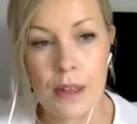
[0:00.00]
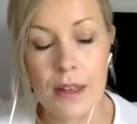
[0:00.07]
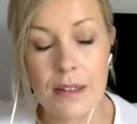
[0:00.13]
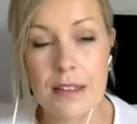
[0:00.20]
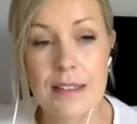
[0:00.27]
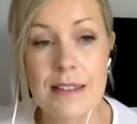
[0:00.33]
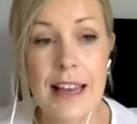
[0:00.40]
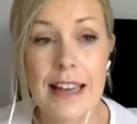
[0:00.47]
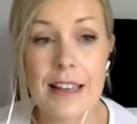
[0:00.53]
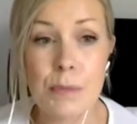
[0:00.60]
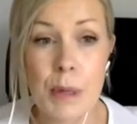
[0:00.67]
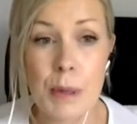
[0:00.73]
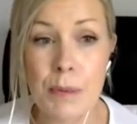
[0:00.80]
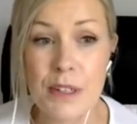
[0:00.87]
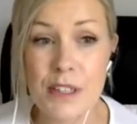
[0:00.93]
As I said,
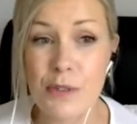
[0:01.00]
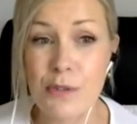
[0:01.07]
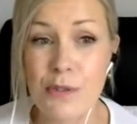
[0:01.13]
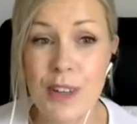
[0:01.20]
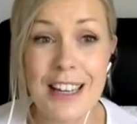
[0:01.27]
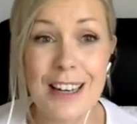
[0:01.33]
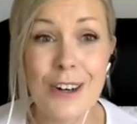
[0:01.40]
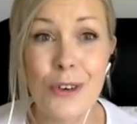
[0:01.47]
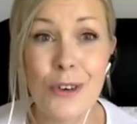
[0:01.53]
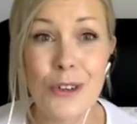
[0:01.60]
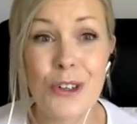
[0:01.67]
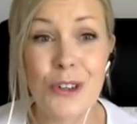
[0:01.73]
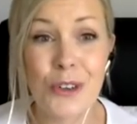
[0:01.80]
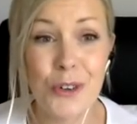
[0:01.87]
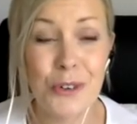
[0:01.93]
people to feel good
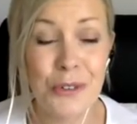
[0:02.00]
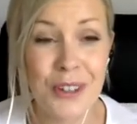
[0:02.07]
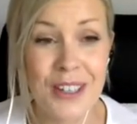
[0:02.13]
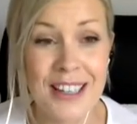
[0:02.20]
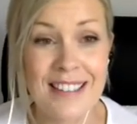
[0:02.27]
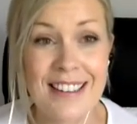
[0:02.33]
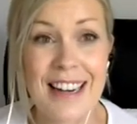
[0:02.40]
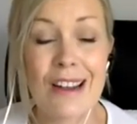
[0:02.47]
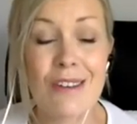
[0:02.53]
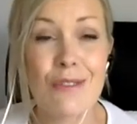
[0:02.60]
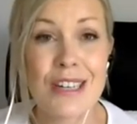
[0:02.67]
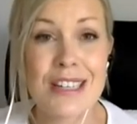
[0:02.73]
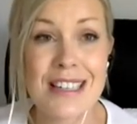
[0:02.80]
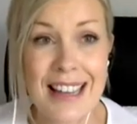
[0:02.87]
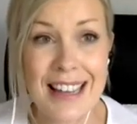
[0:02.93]
enough that
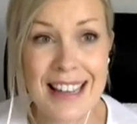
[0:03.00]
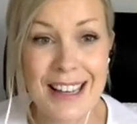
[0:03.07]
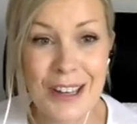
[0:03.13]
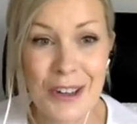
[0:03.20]
every day,